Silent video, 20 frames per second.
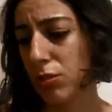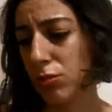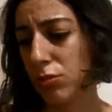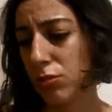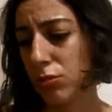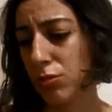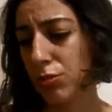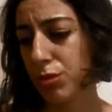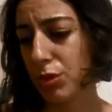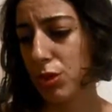
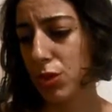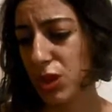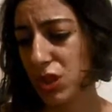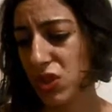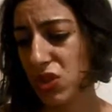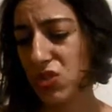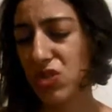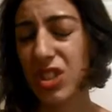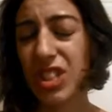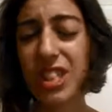books
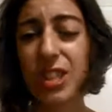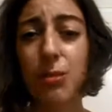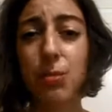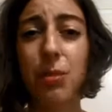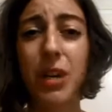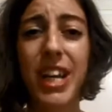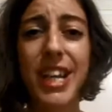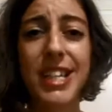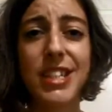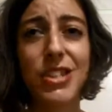written by
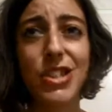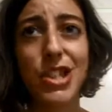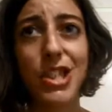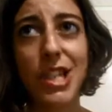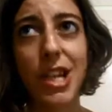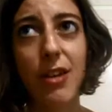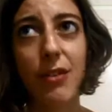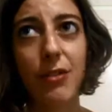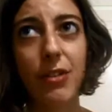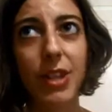a
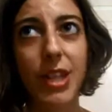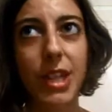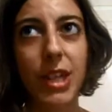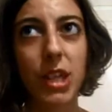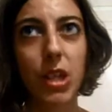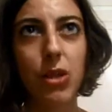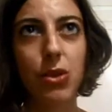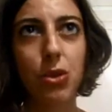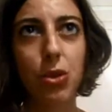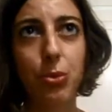chef, like
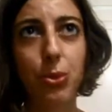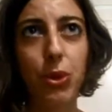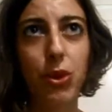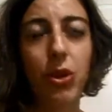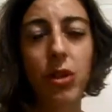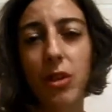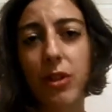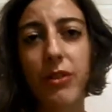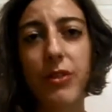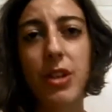
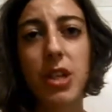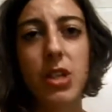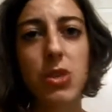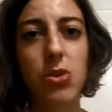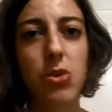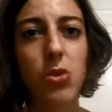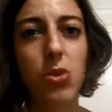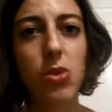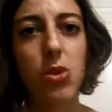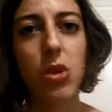autobiographies
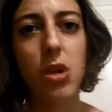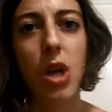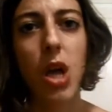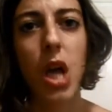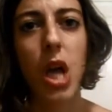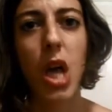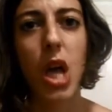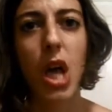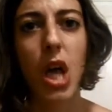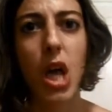or
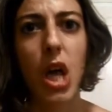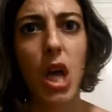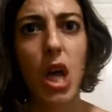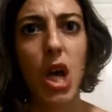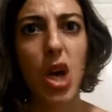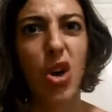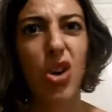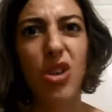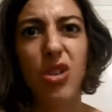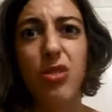
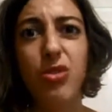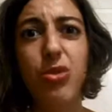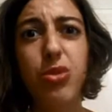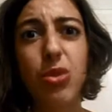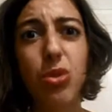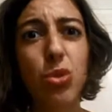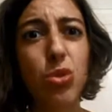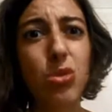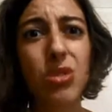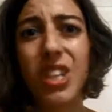on
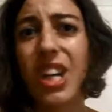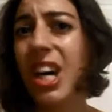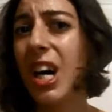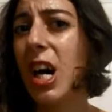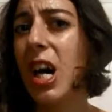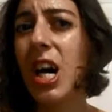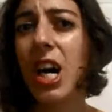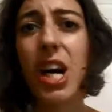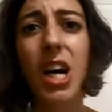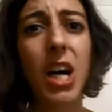food,
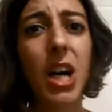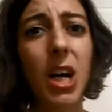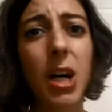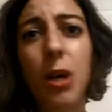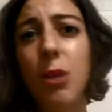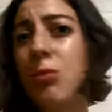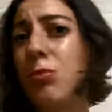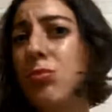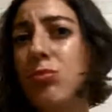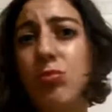
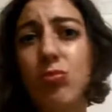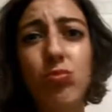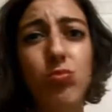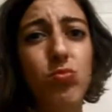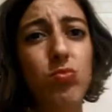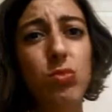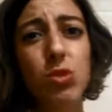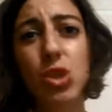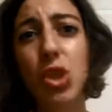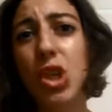
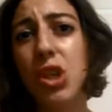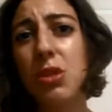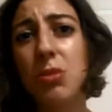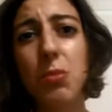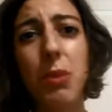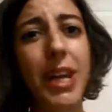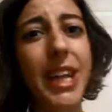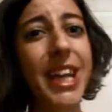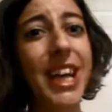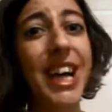not
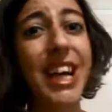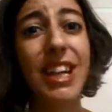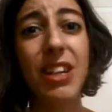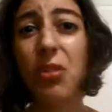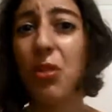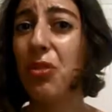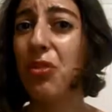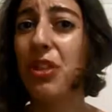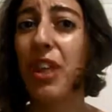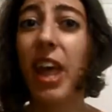my kind of
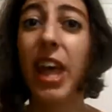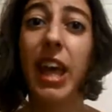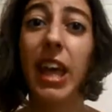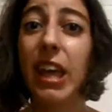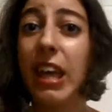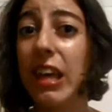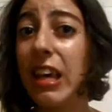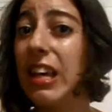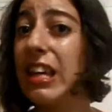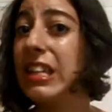thing.
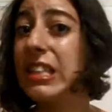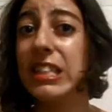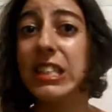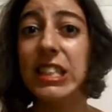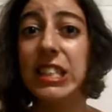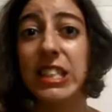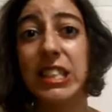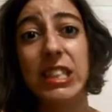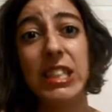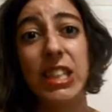
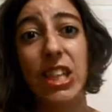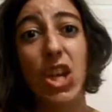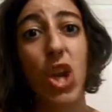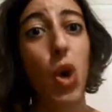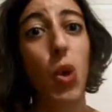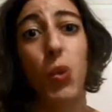No.